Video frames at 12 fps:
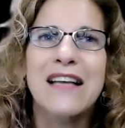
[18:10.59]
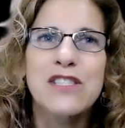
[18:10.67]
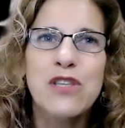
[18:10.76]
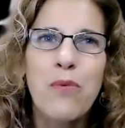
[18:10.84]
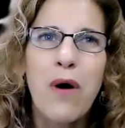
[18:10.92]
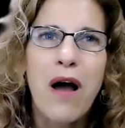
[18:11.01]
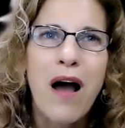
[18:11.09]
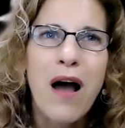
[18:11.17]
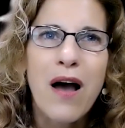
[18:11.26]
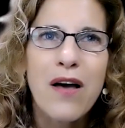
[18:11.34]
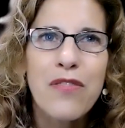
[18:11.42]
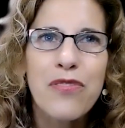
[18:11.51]
So,
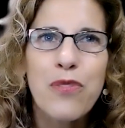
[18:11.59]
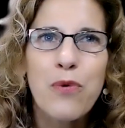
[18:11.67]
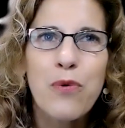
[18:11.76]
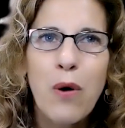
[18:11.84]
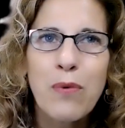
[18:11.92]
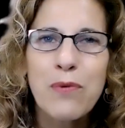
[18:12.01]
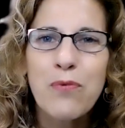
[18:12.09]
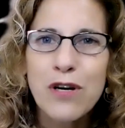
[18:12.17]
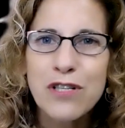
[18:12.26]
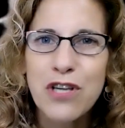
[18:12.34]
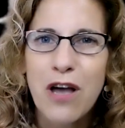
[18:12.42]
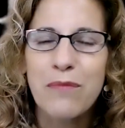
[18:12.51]
what we
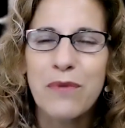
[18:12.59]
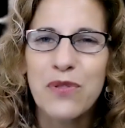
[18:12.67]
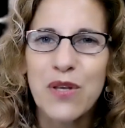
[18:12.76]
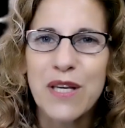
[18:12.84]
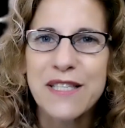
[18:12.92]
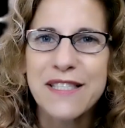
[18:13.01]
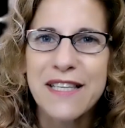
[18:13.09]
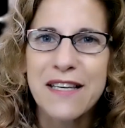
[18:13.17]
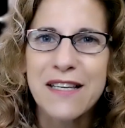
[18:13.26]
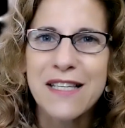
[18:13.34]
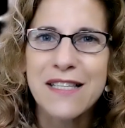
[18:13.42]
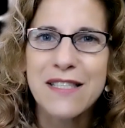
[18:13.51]
worked on with this
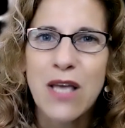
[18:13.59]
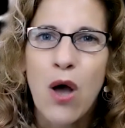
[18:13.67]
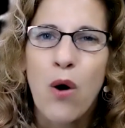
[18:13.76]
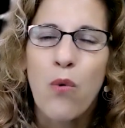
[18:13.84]
is